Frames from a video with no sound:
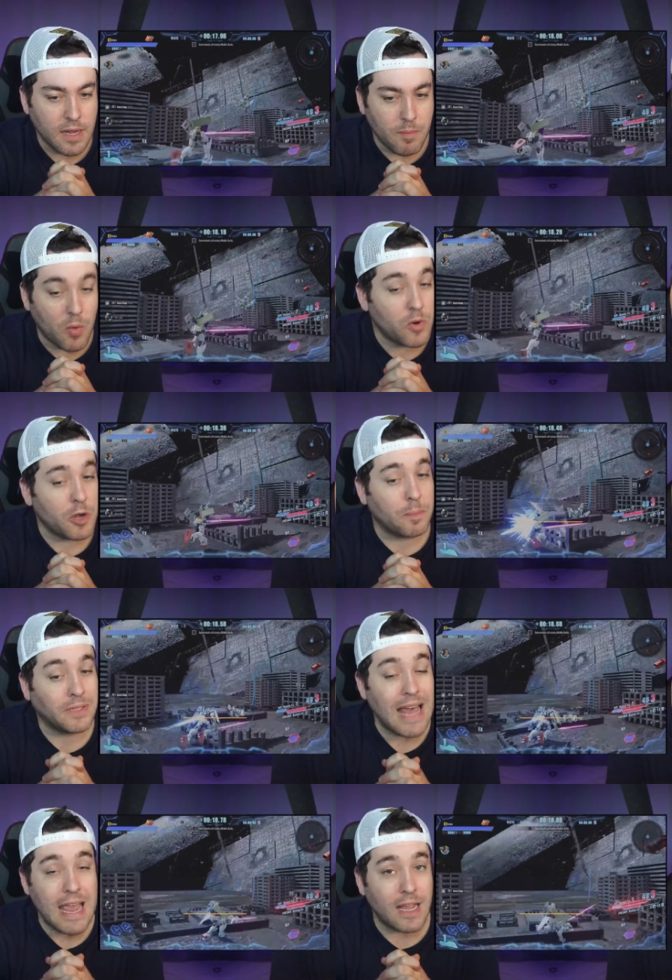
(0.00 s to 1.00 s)
But when you're
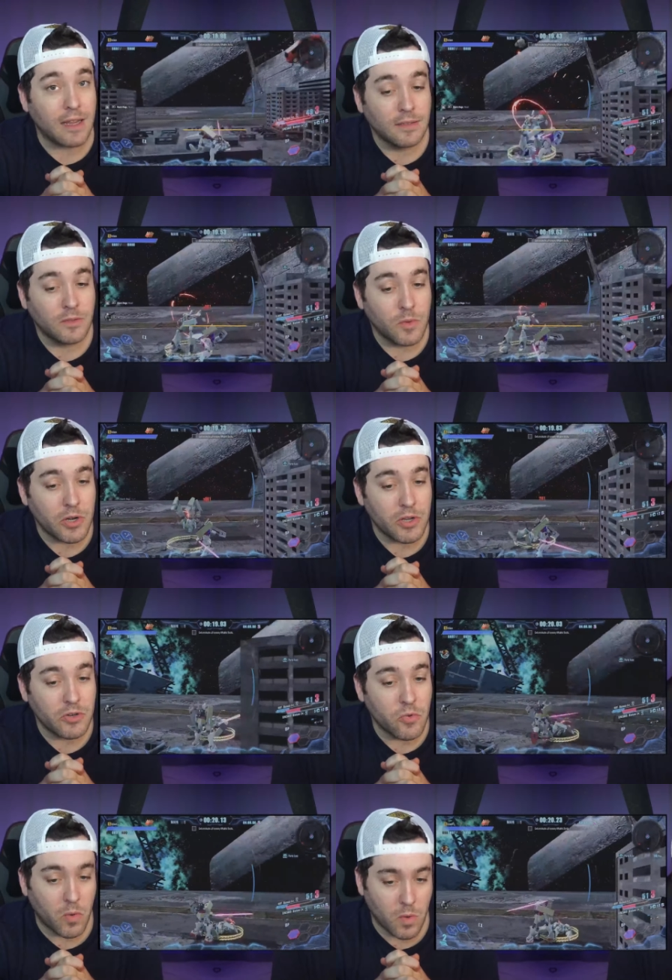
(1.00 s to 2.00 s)
playing, what are you
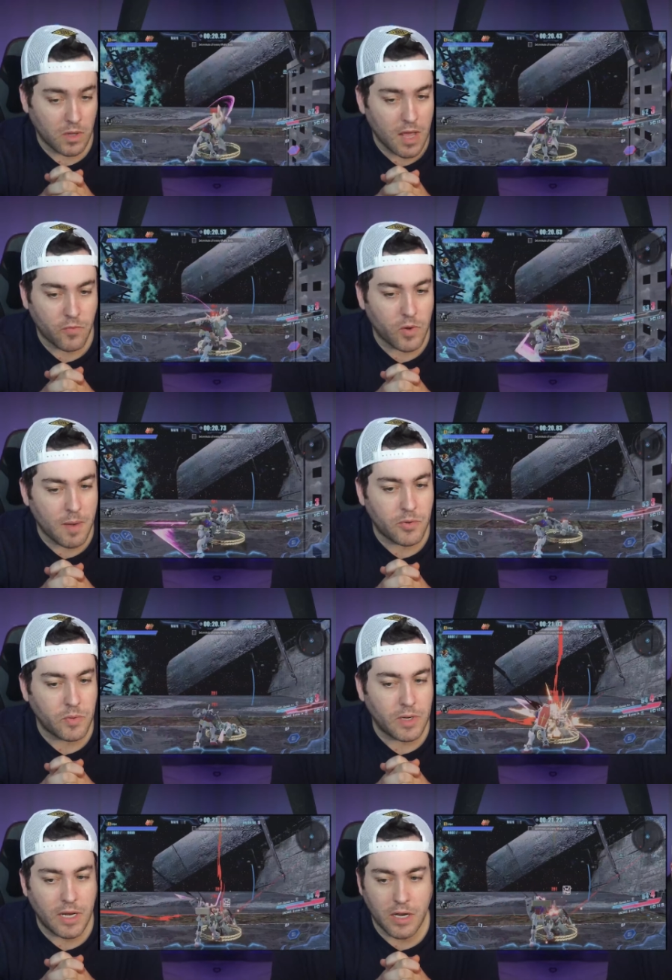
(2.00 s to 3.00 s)
doing? Well, a lot of what I'm
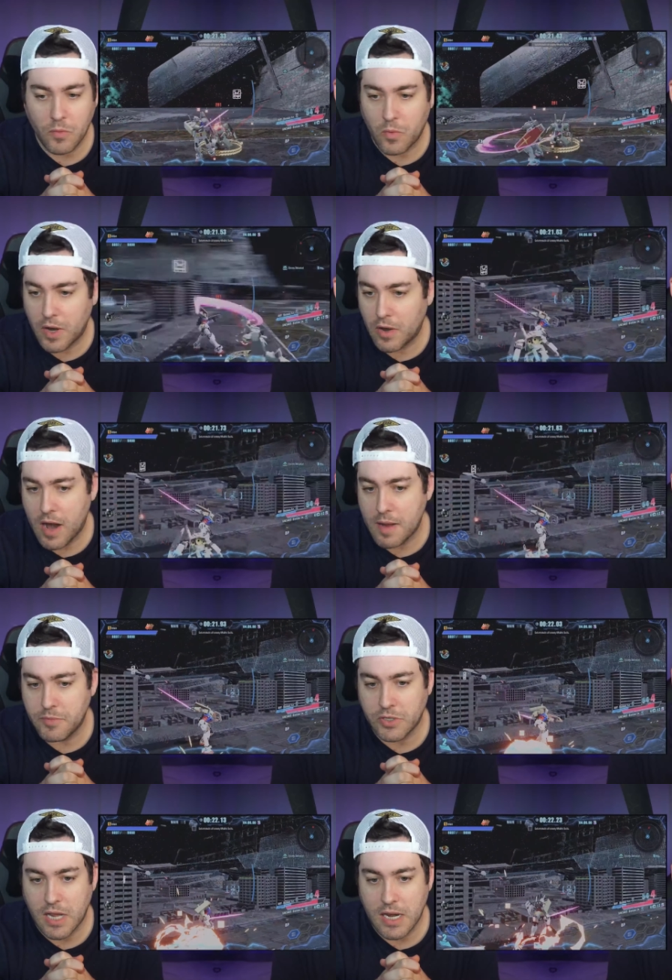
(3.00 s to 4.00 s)
doing here, where I'm
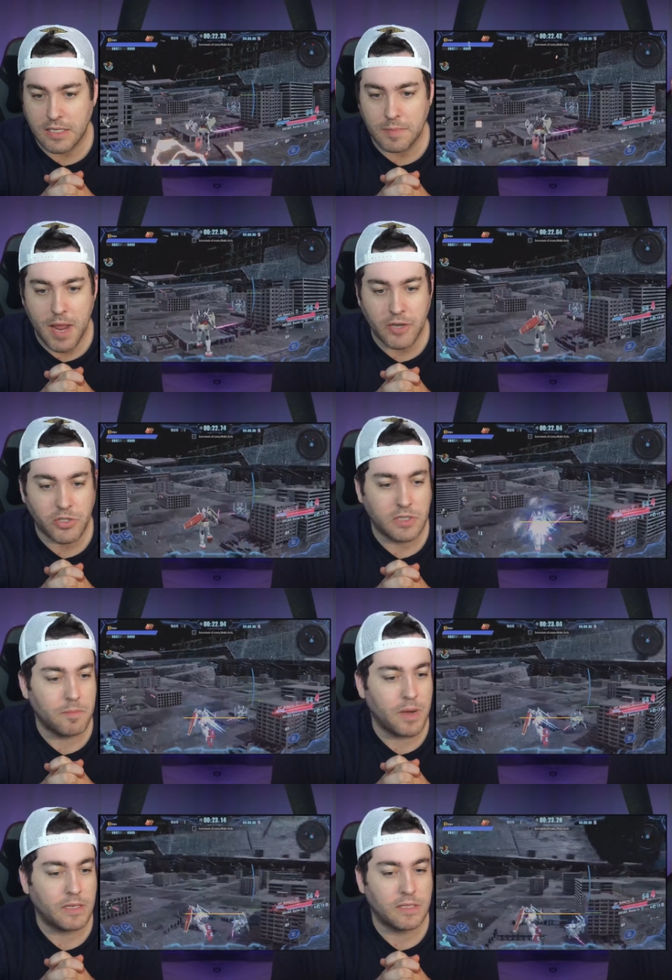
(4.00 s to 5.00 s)
just kind of smashing the
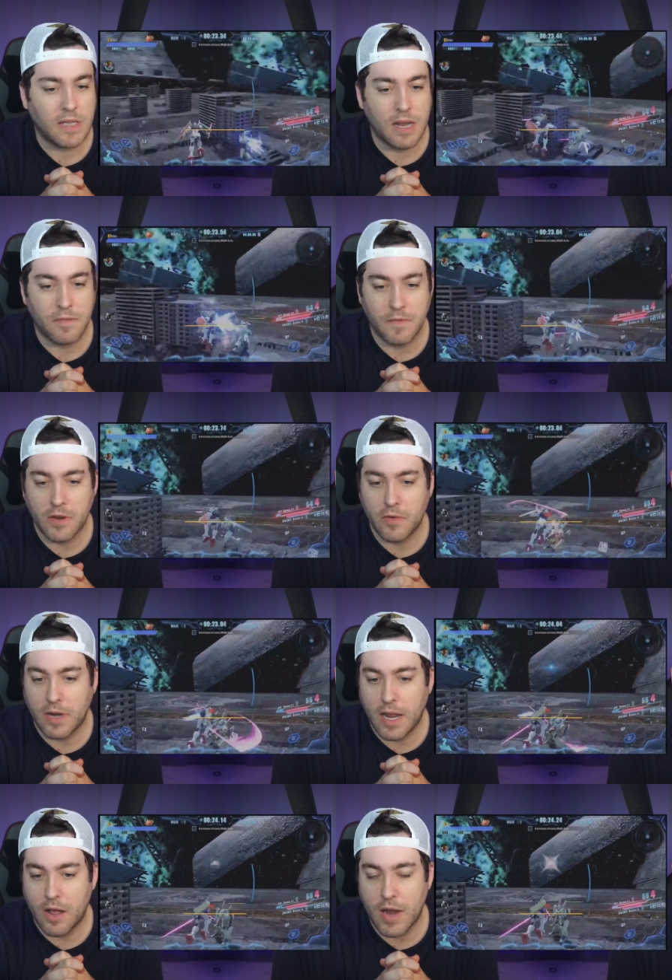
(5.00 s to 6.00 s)
buttons, kind of
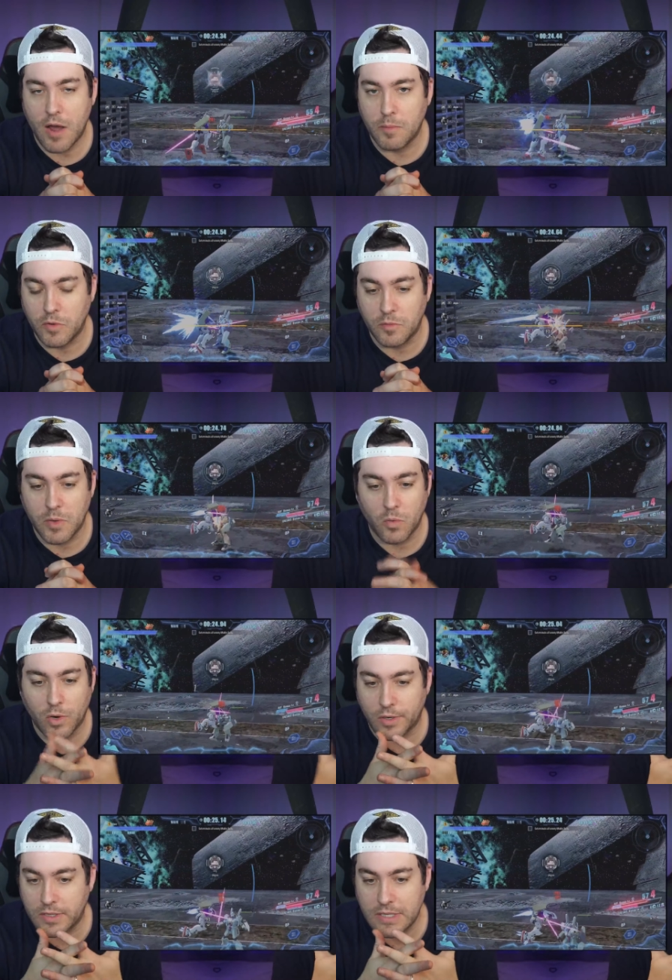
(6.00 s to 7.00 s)
figuring out how movement
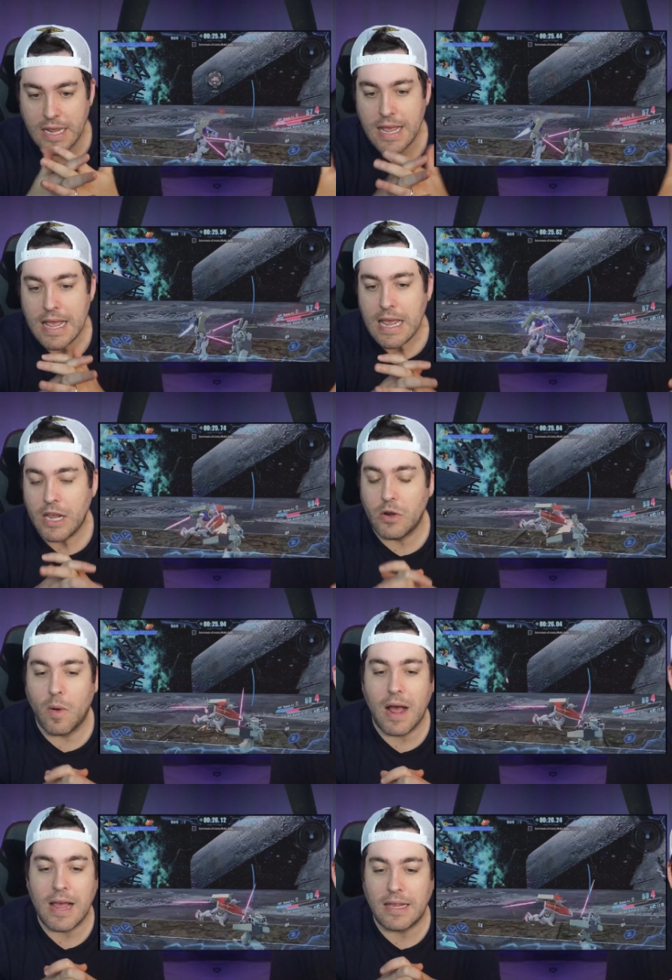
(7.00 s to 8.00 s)
works. You
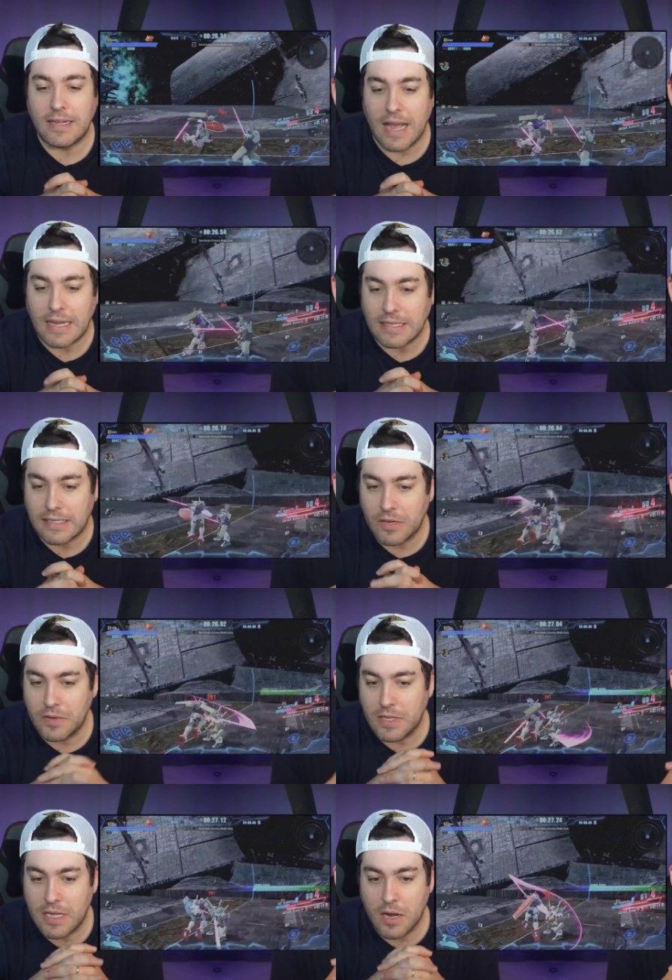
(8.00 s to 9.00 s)
know, I
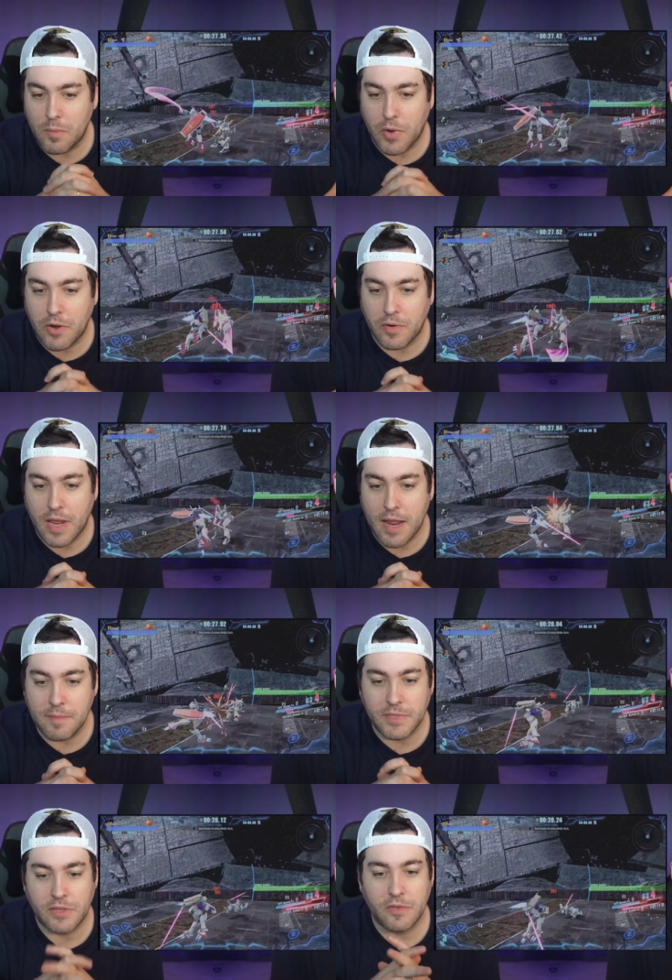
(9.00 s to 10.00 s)
consider the Gundam Breaker
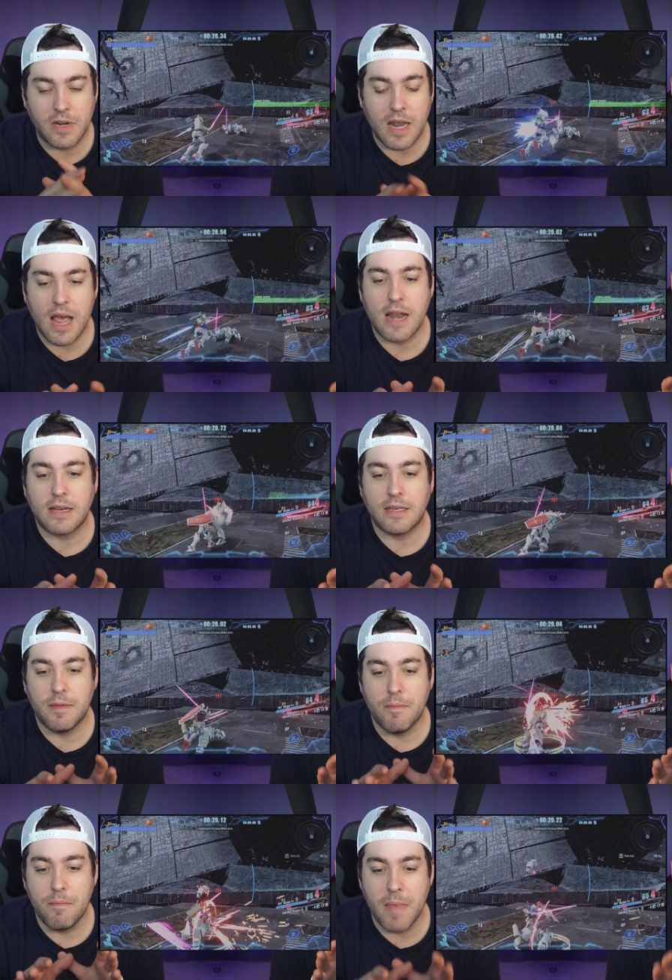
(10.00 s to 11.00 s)
games, they're not
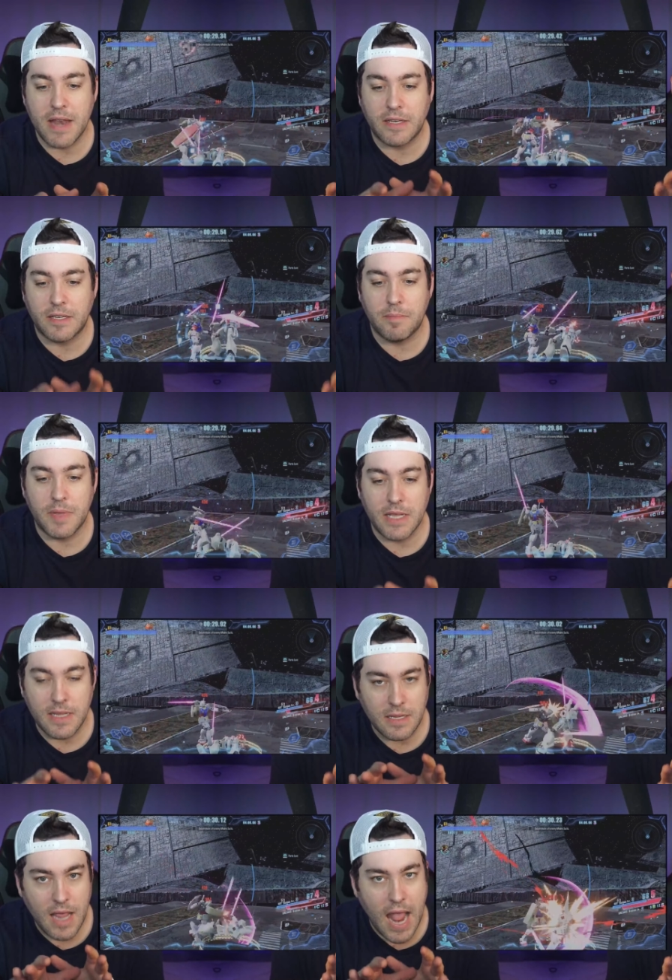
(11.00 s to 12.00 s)
meant to
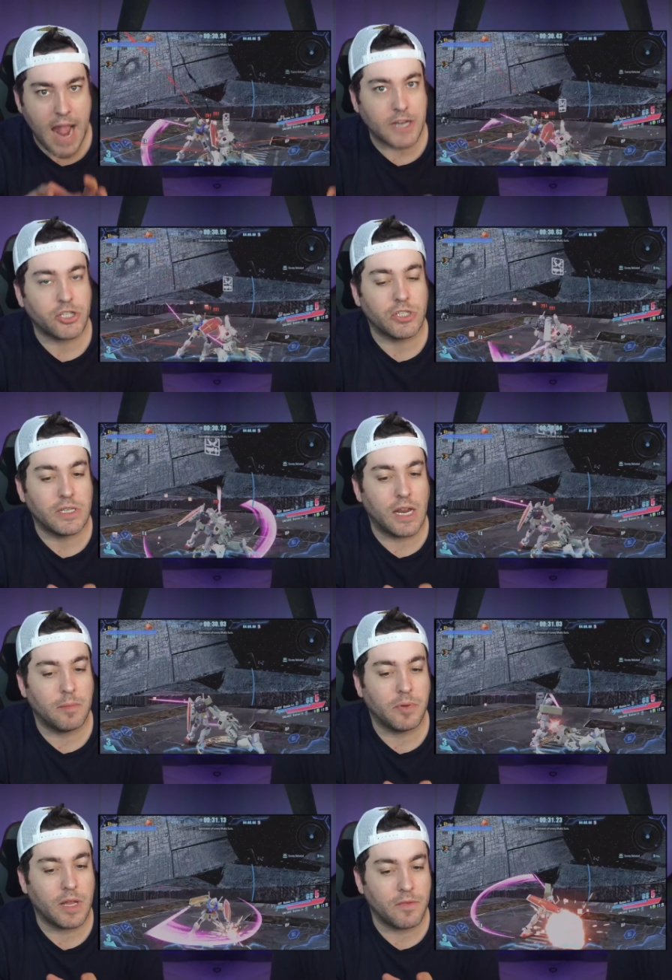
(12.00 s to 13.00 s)
be action
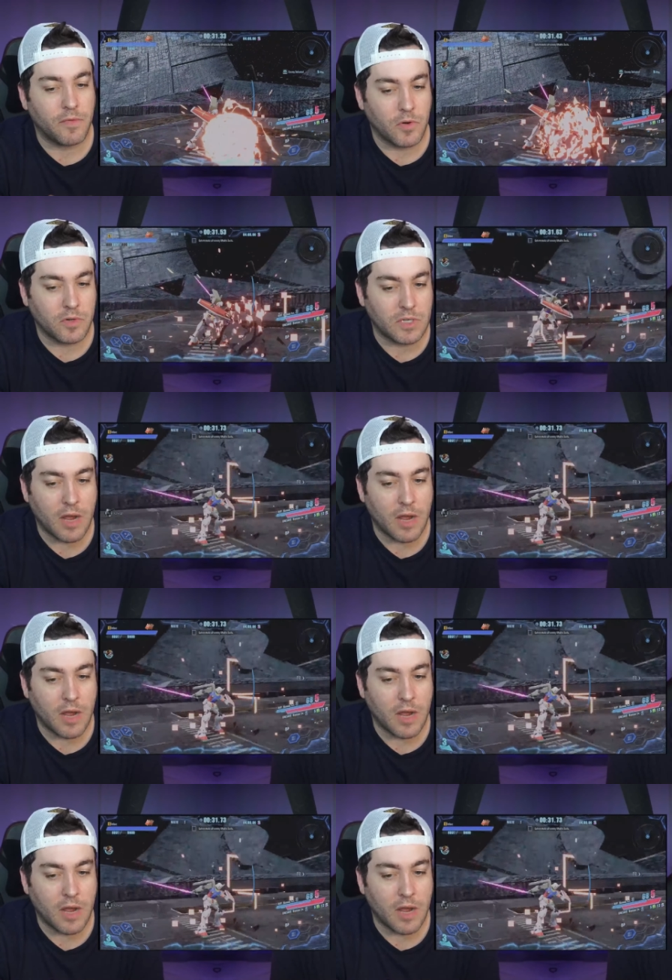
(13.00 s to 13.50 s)
gameplay first.